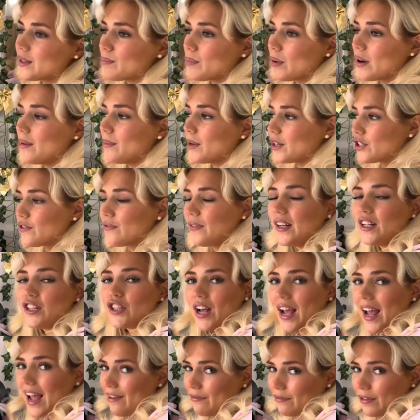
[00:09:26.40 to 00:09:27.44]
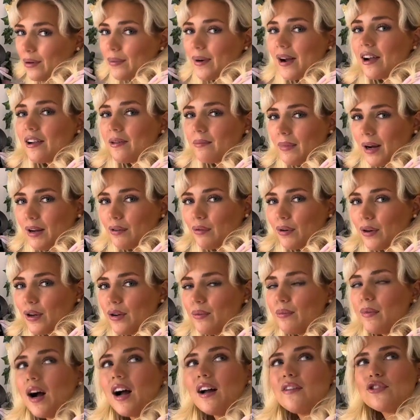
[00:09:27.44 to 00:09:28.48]
pretty much feature everywhere in my
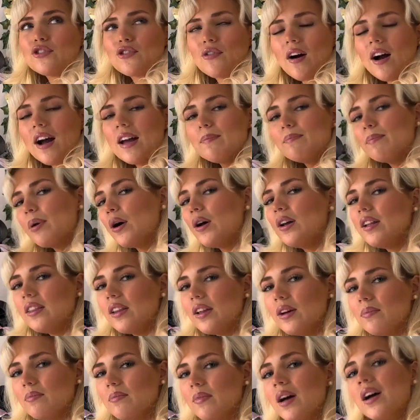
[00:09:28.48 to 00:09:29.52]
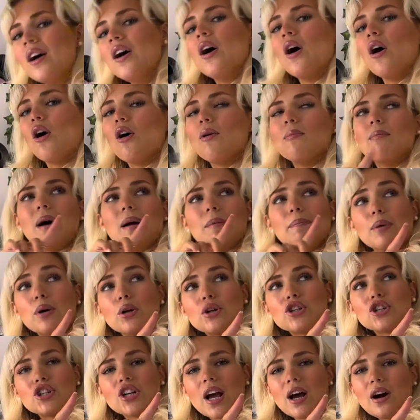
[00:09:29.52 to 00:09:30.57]
room. I tried putting them on my
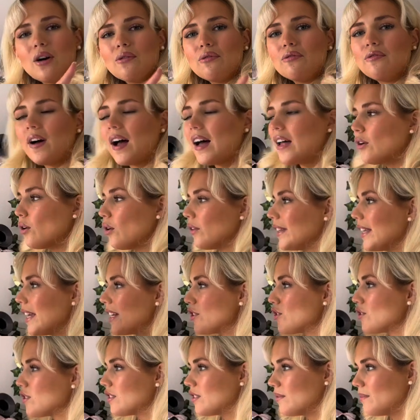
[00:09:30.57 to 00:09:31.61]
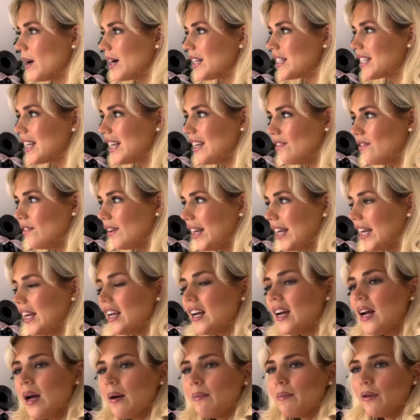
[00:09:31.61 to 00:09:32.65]
bookshelf and on the edges of my TV,
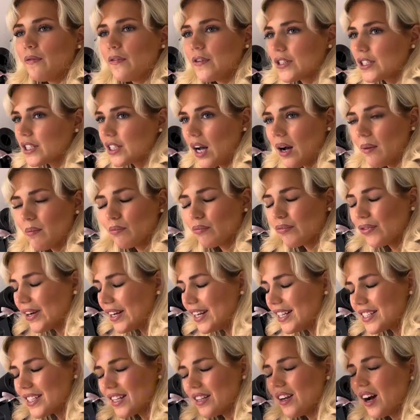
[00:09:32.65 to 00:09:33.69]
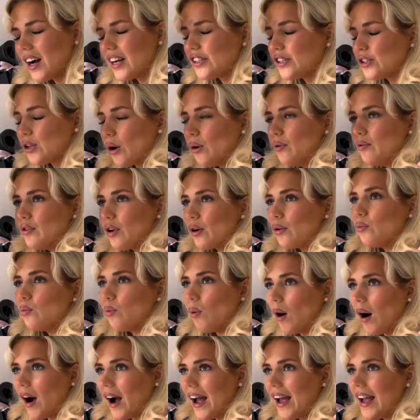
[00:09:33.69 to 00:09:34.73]
but for some reason, I don't know
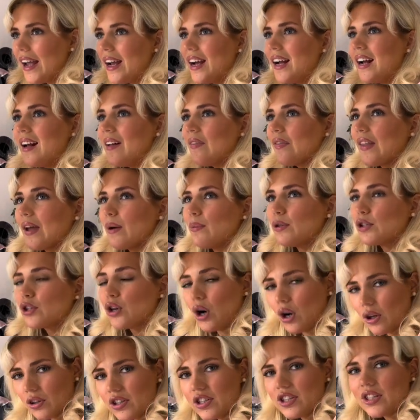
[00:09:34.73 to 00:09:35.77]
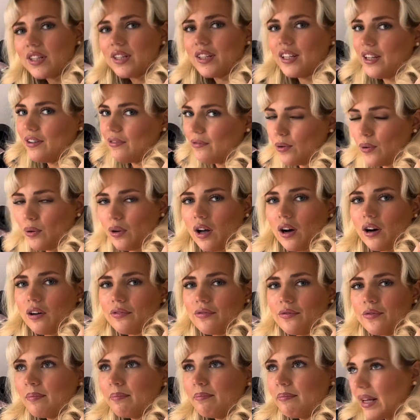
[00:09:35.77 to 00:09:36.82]
why, they would constantly fall
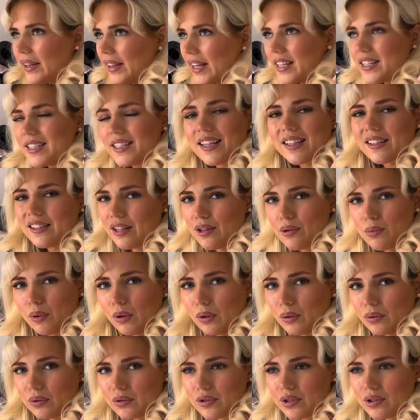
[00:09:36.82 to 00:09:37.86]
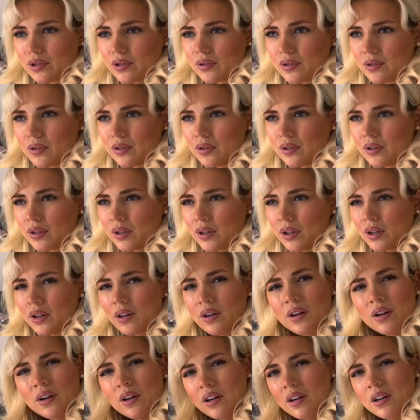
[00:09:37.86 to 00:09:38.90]
off, but they stick to the walls
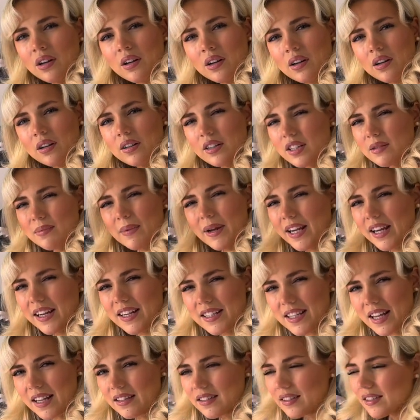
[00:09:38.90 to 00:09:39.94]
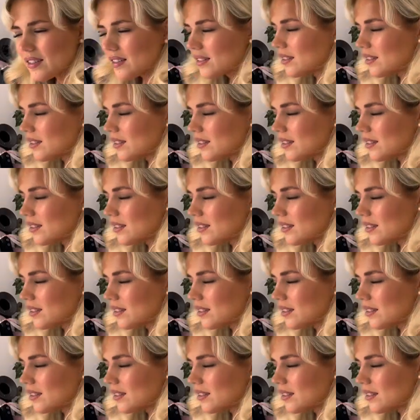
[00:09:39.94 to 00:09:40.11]
doesn't make any sense.